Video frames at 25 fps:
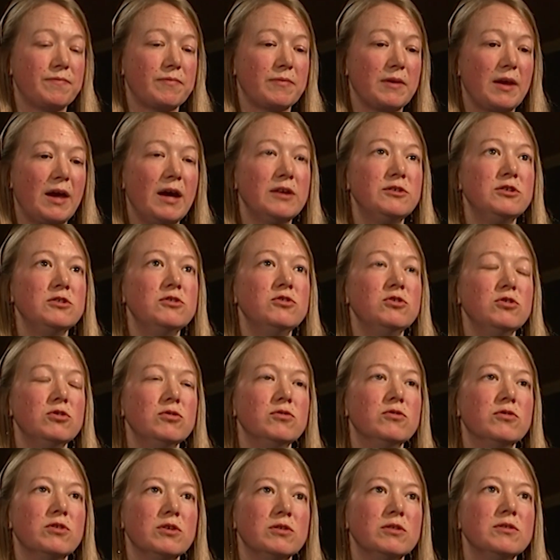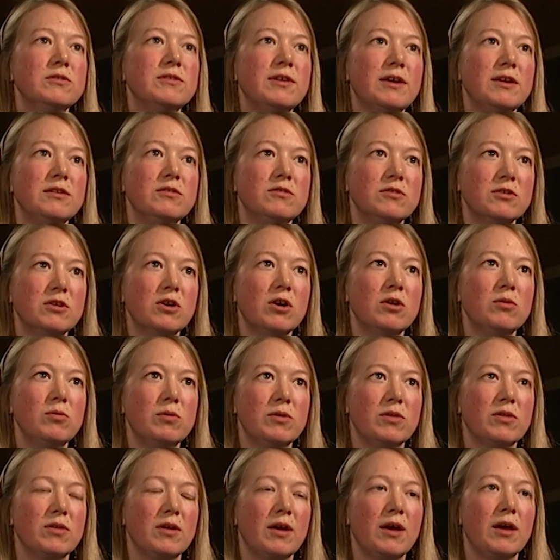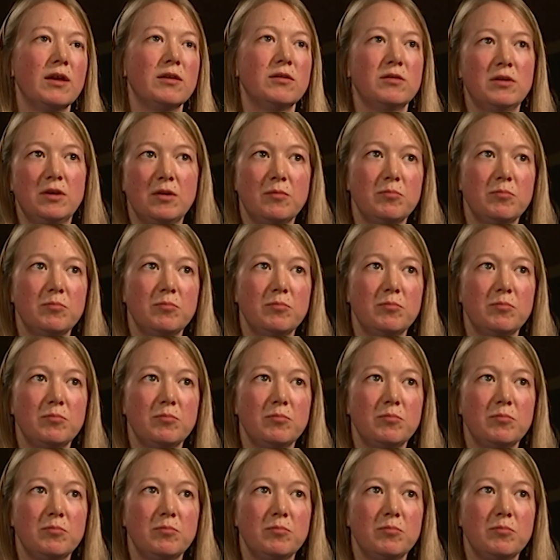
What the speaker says: attitudes that tend to go with that.